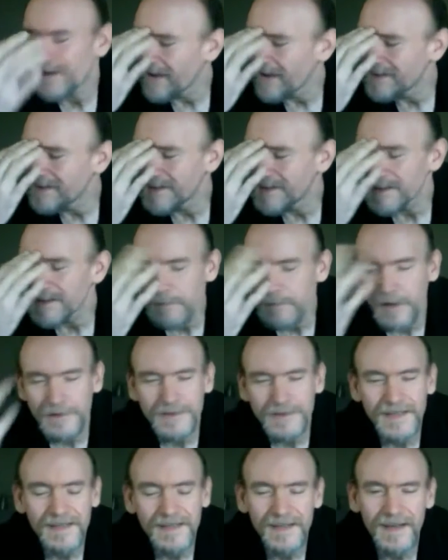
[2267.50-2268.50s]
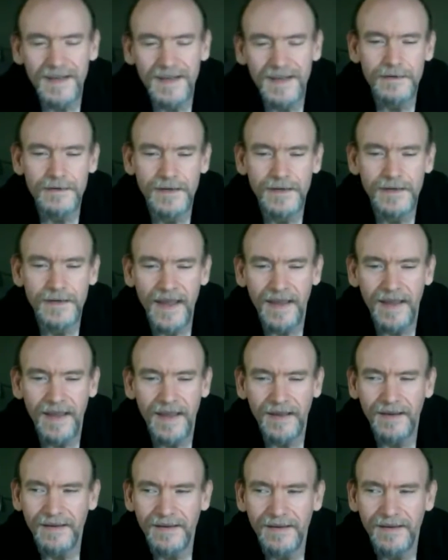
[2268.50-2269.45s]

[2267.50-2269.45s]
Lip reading: I just posted the other day.